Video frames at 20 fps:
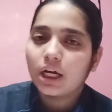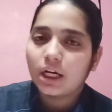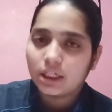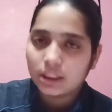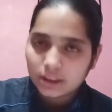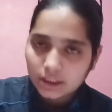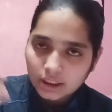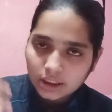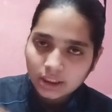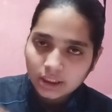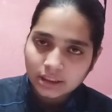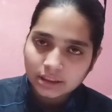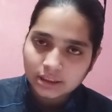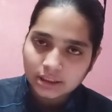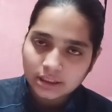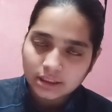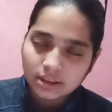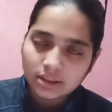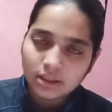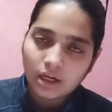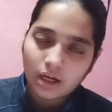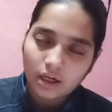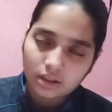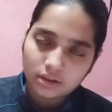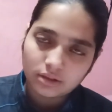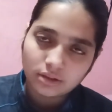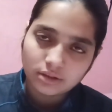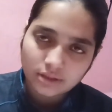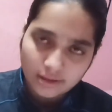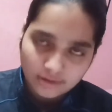other disease,
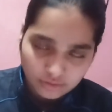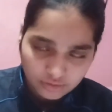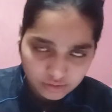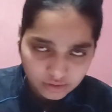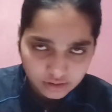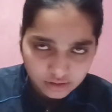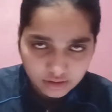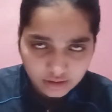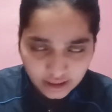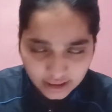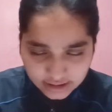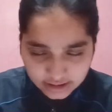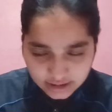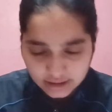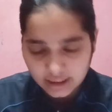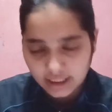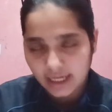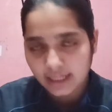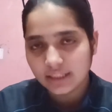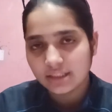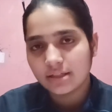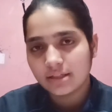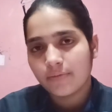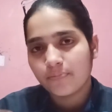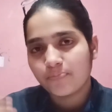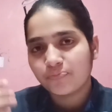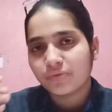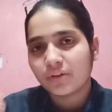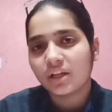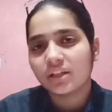other sexual STIs,
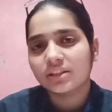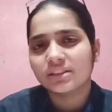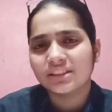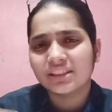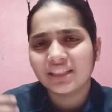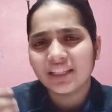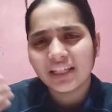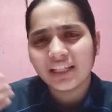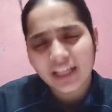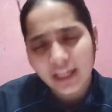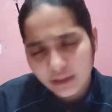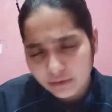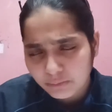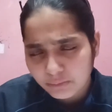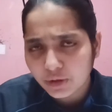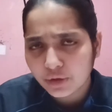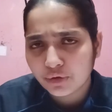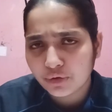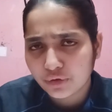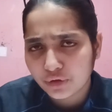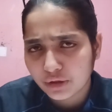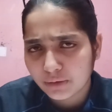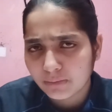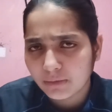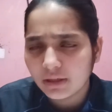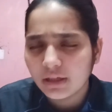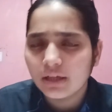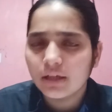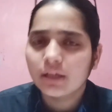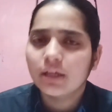they can be
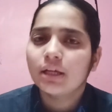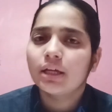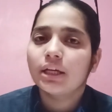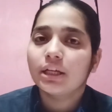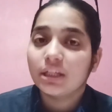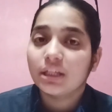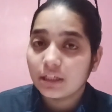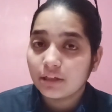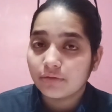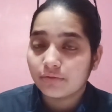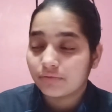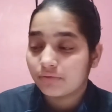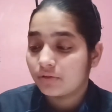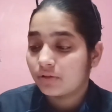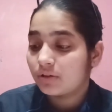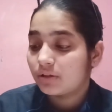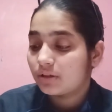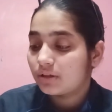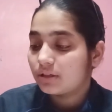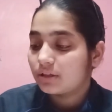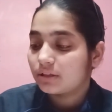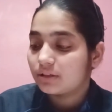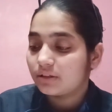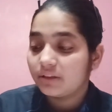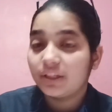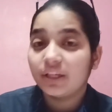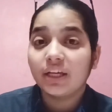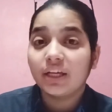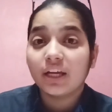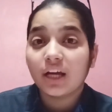curable if
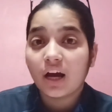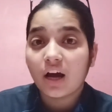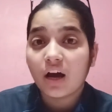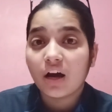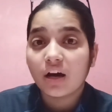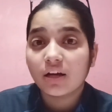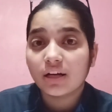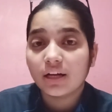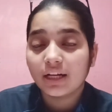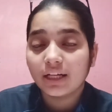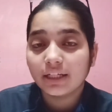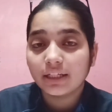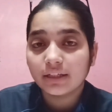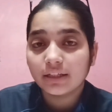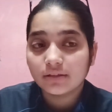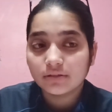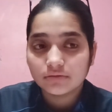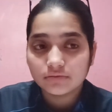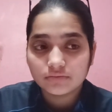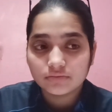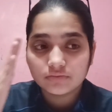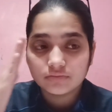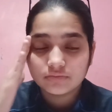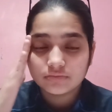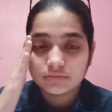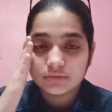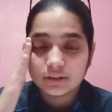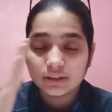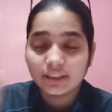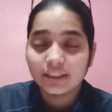they are like
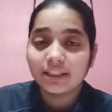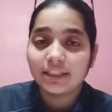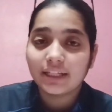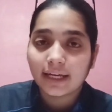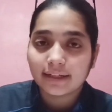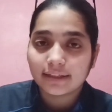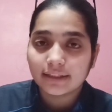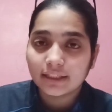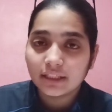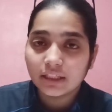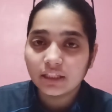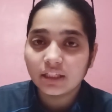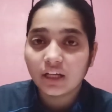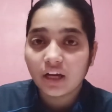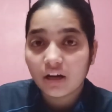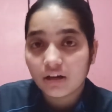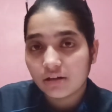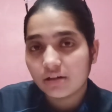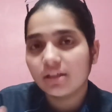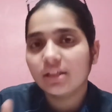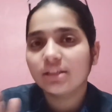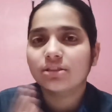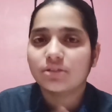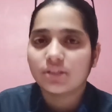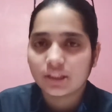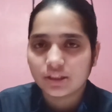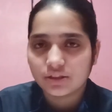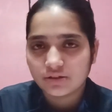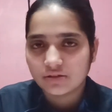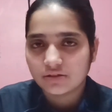detected in early
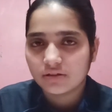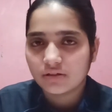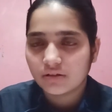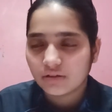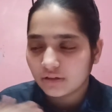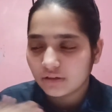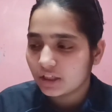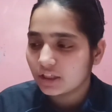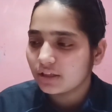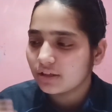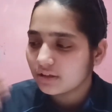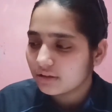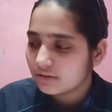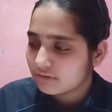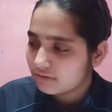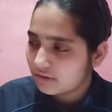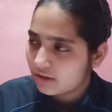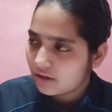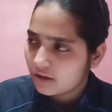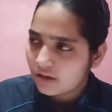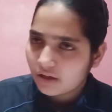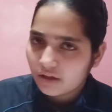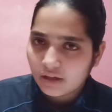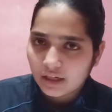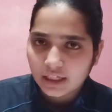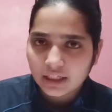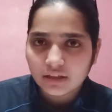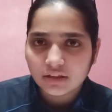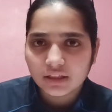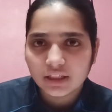stages. In
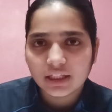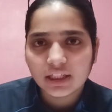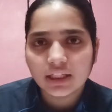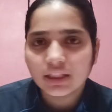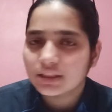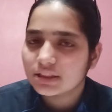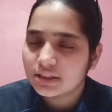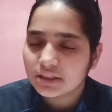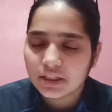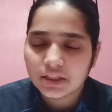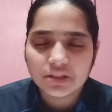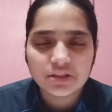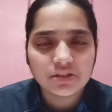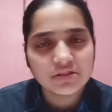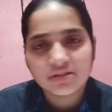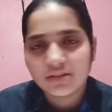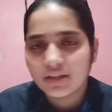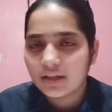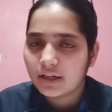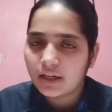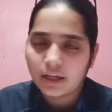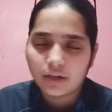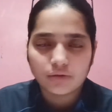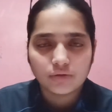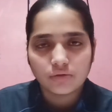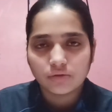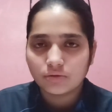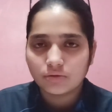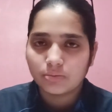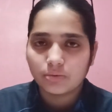like delayed stages they
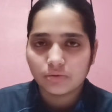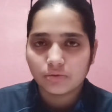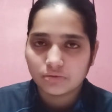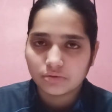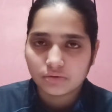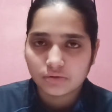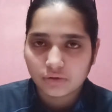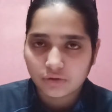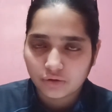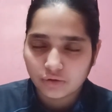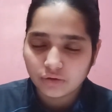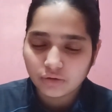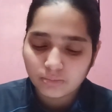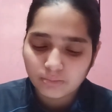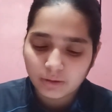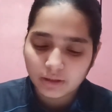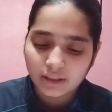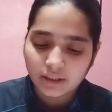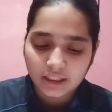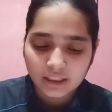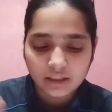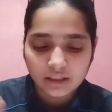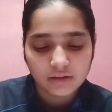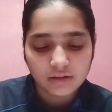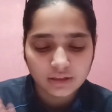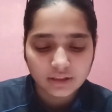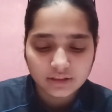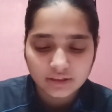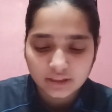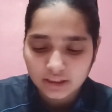cannot be also cure, but in
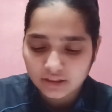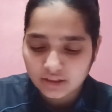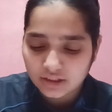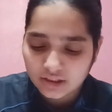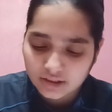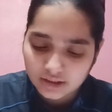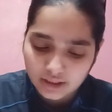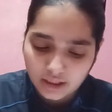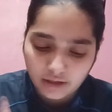early stages,